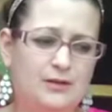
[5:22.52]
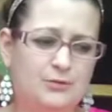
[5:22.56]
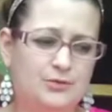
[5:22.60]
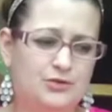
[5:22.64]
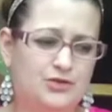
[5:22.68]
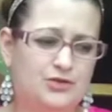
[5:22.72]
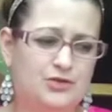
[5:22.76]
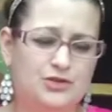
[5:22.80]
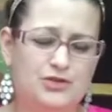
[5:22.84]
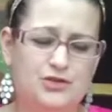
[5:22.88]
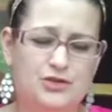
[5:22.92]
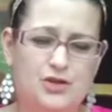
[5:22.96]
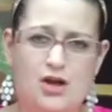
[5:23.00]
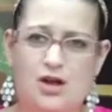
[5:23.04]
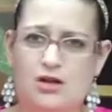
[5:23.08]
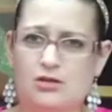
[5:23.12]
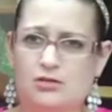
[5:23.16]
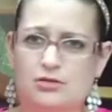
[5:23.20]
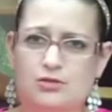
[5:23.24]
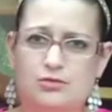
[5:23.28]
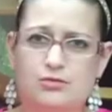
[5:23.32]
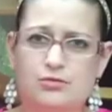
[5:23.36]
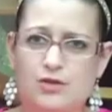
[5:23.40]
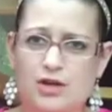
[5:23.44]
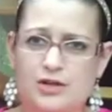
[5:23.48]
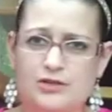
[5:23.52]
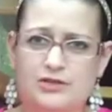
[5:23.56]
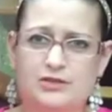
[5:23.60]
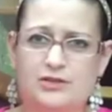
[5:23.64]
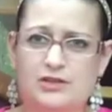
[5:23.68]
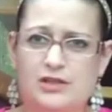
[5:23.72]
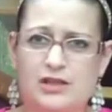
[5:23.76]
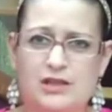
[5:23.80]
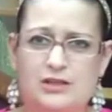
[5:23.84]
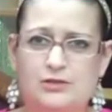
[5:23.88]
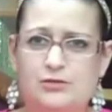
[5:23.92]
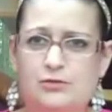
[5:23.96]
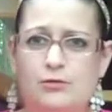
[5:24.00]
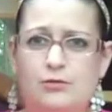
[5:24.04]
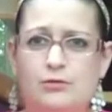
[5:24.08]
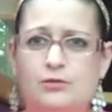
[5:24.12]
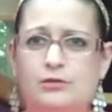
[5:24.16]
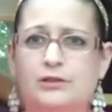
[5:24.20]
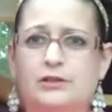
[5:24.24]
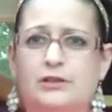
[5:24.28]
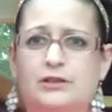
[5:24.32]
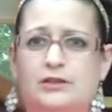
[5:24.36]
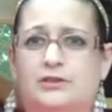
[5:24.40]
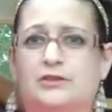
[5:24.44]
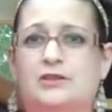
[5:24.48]
it was just all crusty,
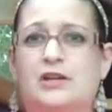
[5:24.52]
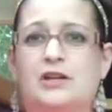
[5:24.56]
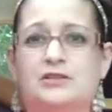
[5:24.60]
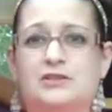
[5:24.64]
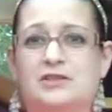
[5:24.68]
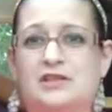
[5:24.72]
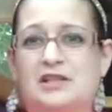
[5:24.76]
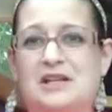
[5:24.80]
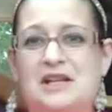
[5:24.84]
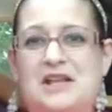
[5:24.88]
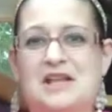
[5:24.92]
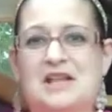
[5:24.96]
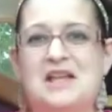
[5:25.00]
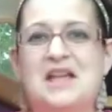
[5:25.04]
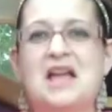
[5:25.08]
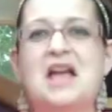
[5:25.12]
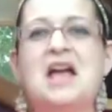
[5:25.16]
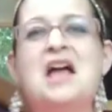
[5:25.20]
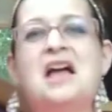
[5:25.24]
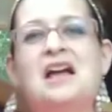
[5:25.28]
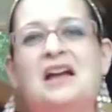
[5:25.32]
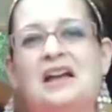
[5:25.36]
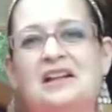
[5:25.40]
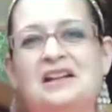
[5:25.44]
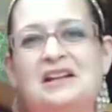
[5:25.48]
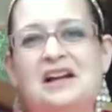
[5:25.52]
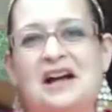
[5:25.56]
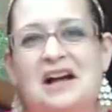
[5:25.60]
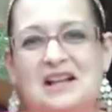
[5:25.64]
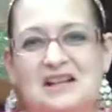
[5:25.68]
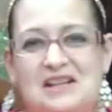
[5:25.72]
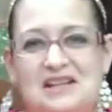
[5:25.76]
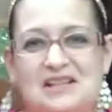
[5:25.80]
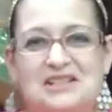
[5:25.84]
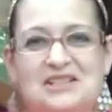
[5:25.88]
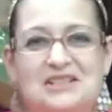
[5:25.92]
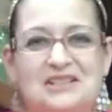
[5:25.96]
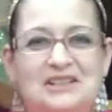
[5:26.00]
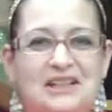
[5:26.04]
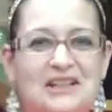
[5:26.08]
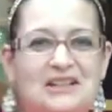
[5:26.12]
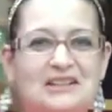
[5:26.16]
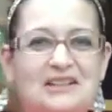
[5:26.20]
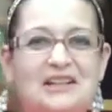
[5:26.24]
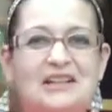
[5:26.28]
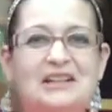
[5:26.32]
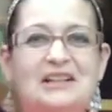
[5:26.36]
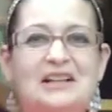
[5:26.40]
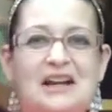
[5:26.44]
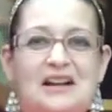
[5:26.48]
totally disgusting. And
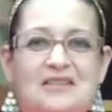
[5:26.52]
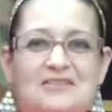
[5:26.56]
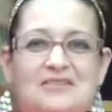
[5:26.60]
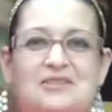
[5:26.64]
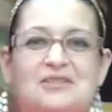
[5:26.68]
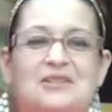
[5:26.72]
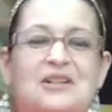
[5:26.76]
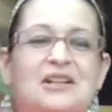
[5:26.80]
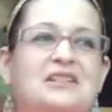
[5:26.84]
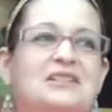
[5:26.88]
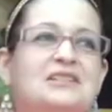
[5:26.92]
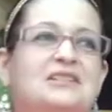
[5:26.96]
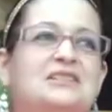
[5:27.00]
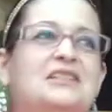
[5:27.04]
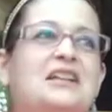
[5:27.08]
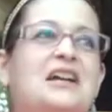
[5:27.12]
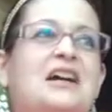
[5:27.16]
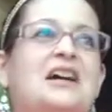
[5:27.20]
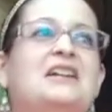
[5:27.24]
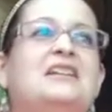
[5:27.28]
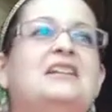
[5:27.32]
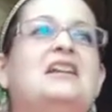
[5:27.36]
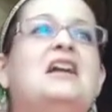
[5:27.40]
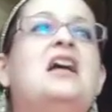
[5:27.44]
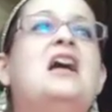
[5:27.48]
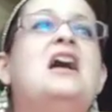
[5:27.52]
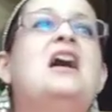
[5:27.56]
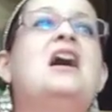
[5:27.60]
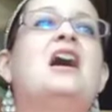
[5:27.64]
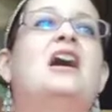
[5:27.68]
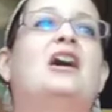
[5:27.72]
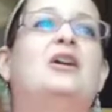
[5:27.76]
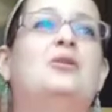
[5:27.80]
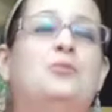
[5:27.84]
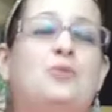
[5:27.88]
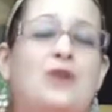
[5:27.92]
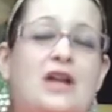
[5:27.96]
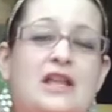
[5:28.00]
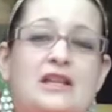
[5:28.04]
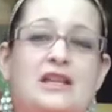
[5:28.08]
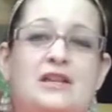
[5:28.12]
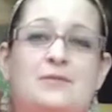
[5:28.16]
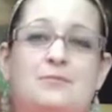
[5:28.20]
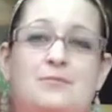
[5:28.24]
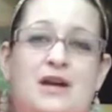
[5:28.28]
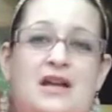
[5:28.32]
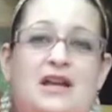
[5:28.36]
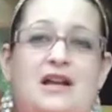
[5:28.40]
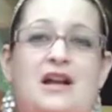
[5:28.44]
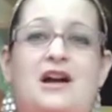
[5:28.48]
honestly, like, after I did that, I went
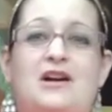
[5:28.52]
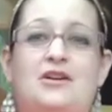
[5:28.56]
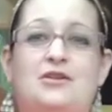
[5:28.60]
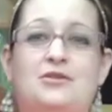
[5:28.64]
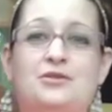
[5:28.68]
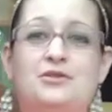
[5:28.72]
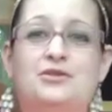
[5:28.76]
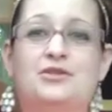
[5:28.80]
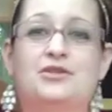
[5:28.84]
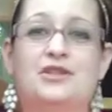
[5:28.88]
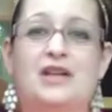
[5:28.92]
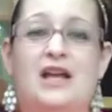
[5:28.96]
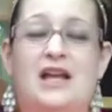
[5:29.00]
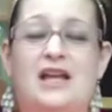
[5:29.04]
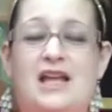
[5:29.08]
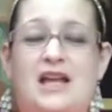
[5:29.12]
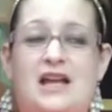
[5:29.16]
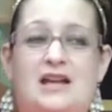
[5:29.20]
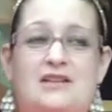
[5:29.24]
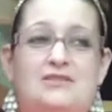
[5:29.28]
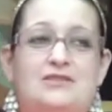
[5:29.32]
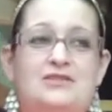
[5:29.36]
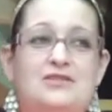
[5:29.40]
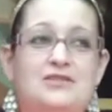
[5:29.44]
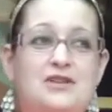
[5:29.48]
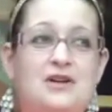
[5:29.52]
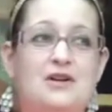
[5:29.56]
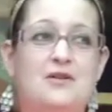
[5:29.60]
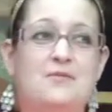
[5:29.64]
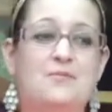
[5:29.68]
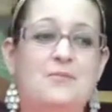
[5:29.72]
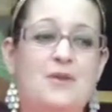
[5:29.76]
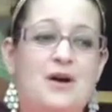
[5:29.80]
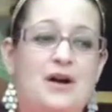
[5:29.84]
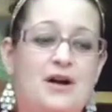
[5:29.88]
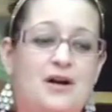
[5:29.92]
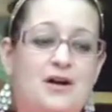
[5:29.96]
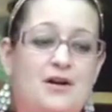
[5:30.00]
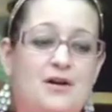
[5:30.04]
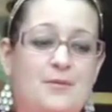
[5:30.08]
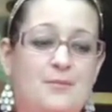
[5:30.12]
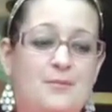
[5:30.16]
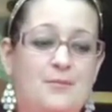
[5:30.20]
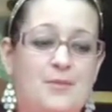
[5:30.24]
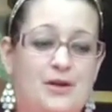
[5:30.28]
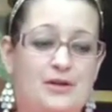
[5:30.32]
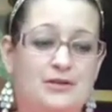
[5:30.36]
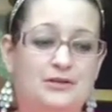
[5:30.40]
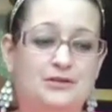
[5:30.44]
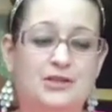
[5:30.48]
in my house, I had some
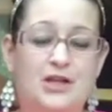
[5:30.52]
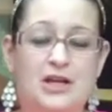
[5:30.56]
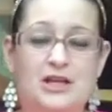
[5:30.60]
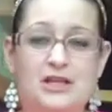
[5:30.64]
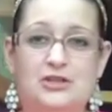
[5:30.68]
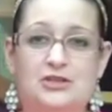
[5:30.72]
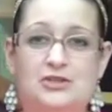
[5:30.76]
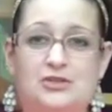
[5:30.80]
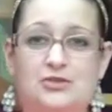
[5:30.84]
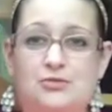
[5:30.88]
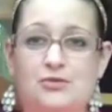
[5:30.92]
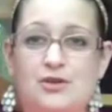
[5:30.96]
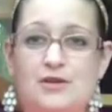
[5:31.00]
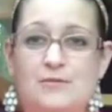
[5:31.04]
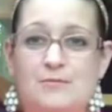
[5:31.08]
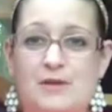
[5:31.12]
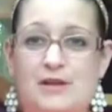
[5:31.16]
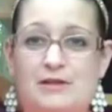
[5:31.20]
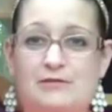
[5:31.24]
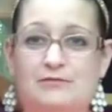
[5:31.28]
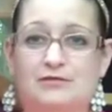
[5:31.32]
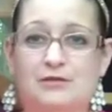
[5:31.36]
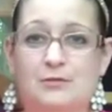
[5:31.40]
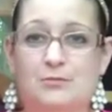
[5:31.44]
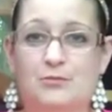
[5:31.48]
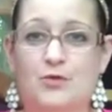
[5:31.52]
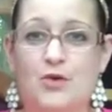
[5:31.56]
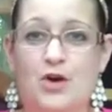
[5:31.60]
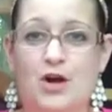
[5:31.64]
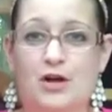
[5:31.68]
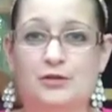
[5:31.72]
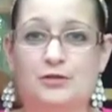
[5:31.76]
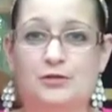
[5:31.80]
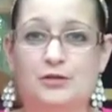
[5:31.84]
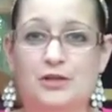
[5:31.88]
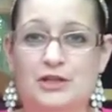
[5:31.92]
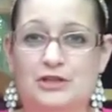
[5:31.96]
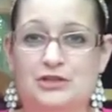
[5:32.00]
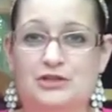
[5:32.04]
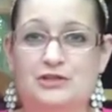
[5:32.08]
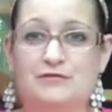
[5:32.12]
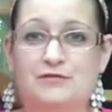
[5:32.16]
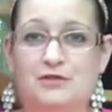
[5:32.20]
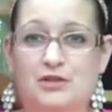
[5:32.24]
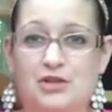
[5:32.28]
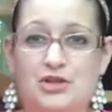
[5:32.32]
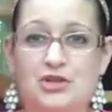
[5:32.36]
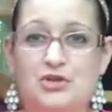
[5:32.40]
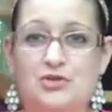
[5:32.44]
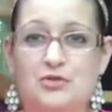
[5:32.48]
lice treatment from Walgreens
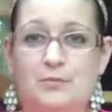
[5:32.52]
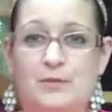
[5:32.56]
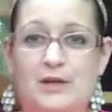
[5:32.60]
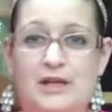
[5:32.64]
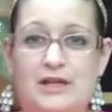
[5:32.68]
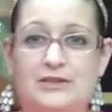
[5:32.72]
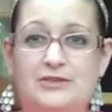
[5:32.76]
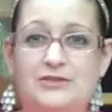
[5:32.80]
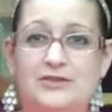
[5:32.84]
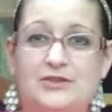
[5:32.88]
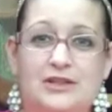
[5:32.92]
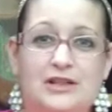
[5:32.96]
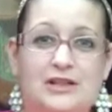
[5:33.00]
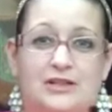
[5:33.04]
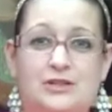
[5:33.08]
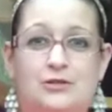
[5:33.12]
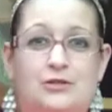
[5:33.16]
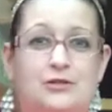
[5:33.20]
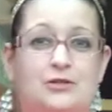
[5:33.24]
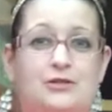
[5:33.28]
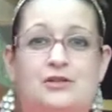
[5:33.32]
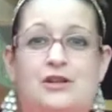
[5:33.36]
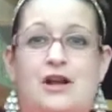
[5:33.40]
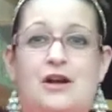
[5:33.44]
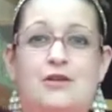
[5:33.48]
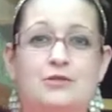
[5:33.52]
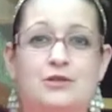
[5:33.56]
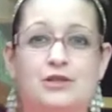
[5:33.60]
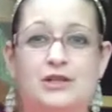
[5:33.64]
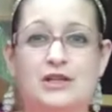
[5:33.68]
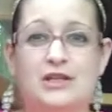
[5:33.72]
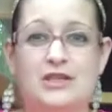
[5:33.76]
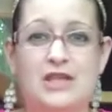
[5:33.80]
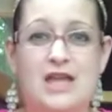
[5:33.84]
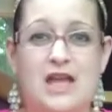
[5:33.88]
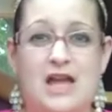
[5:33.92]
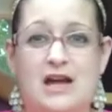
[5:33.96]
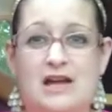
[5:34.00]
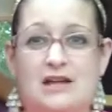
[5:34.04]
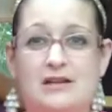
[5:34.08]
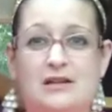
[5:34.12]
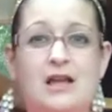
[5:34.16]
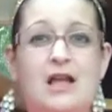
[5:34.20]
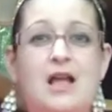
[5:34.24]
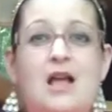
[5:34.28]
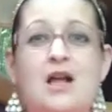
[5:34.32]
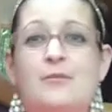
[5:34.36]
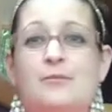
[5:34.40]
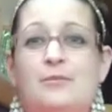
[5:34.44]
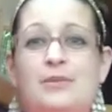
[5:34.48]
for humans, and I took a shower in that,
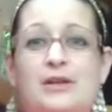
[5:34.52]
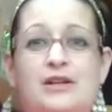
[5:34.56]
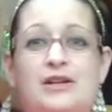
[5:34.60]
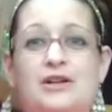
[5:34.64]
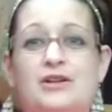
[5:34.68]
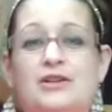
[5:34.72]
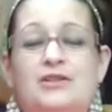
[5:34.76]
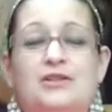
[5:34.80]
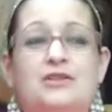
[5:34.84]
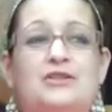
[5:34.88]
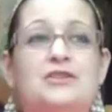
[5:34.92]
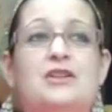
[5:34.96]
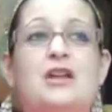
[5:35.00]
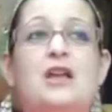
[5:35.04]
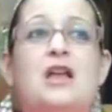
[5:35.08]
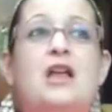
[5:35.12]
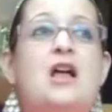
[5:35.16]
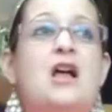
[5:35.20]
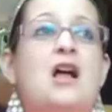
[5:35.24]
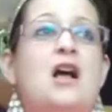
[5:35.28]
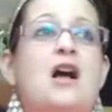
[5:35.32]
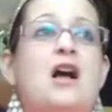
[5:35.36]
because